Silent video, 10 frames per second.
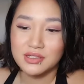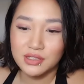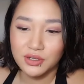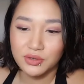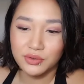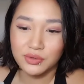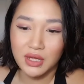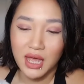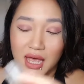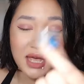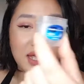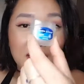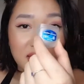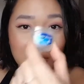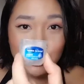So
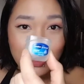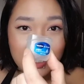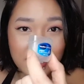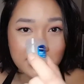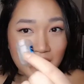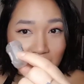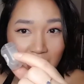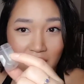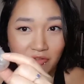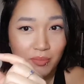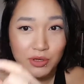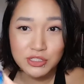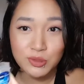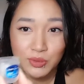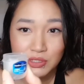I enjoy this. I have
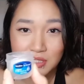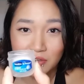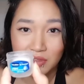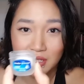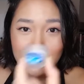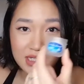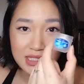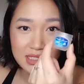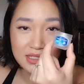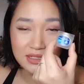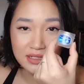multiples of this.